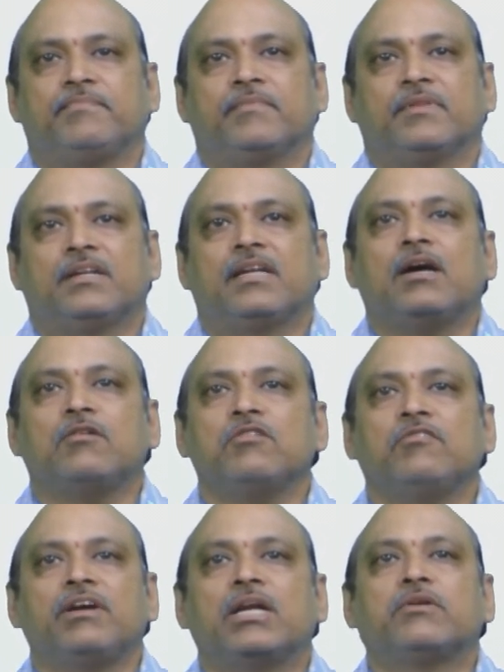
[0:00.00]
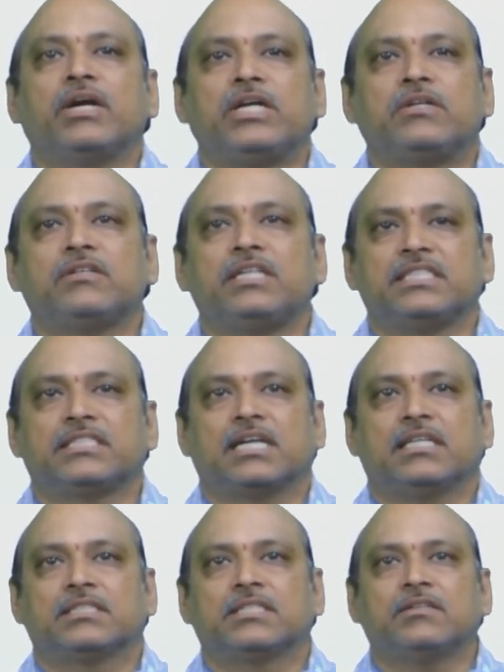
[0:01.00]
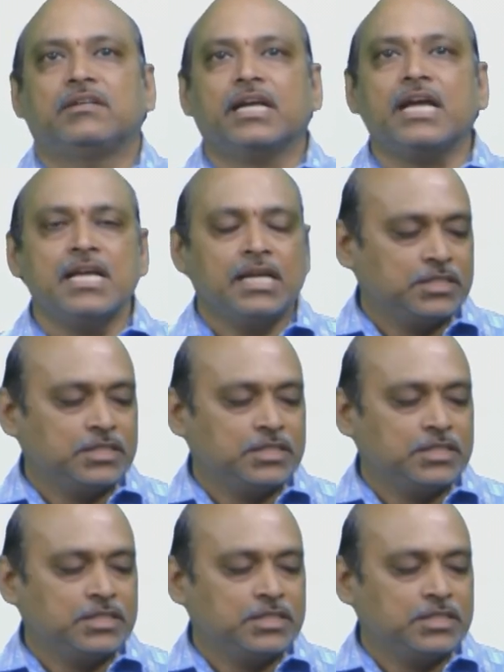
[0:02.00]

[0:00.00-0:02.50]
now we are going to discuss. Okay.